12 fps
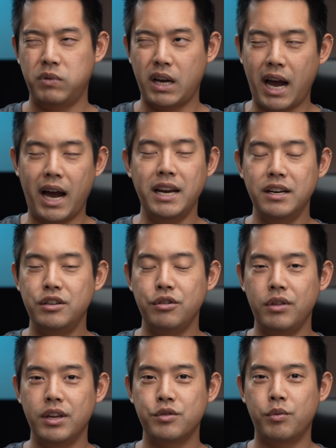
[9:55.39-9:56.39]
kind of
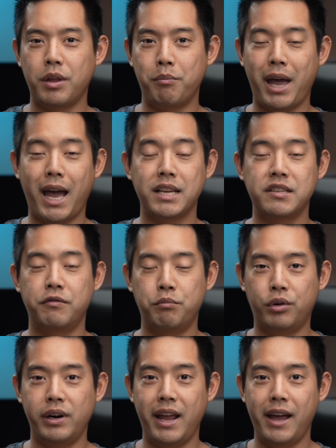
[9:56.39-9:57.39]
do this with a passive
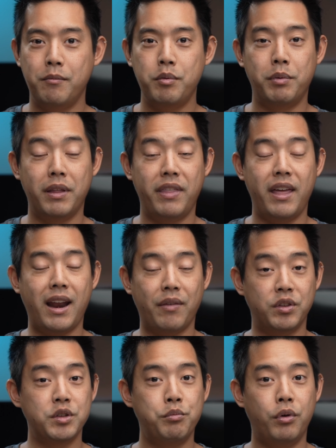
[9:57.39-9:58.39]
preamp, but then
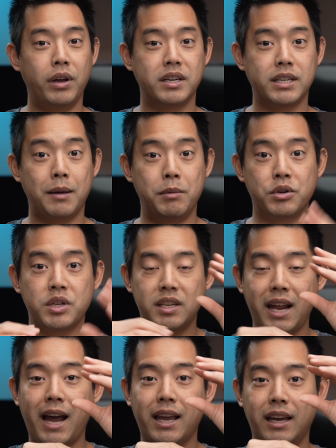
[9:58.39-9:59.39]
at this point in time, you're
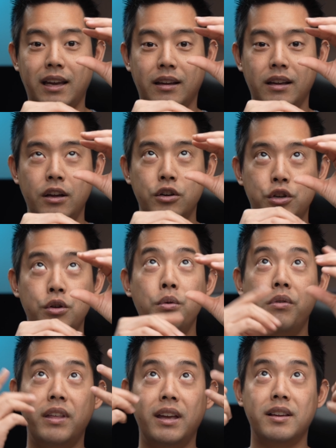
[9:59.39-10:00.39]
stacking two
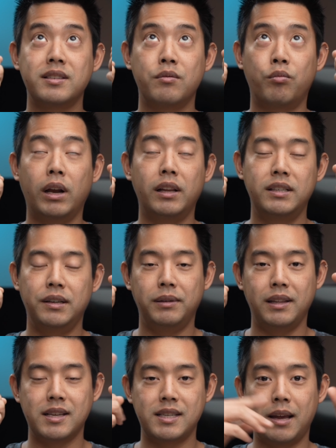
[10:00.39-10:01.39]
things
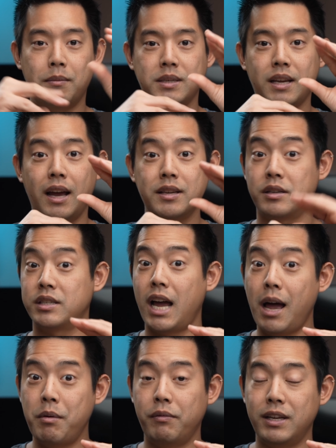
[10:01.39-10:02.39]
relatively the same size on
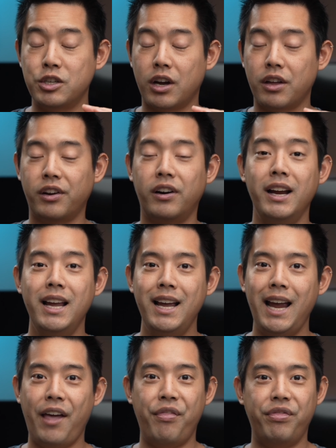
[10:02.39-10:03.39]
top of other,
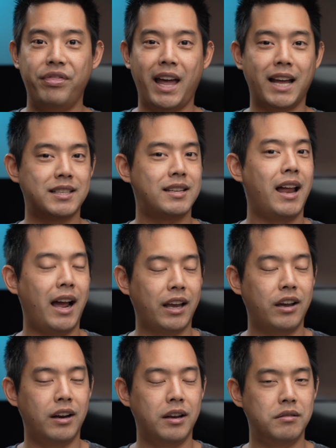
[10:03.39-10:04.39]
and that's not
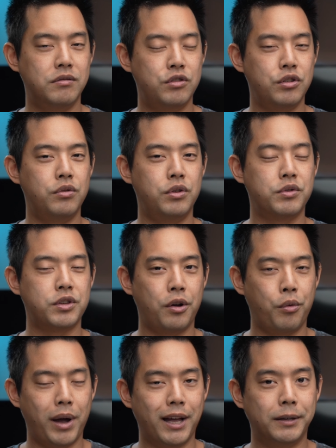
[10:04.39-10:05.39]
gonna do you
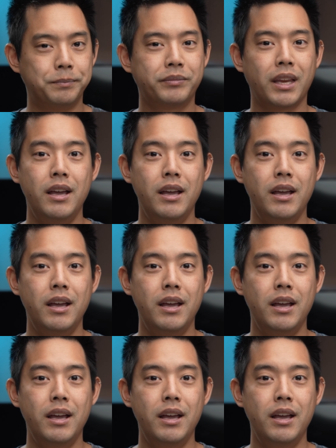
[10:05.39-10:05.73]
so well.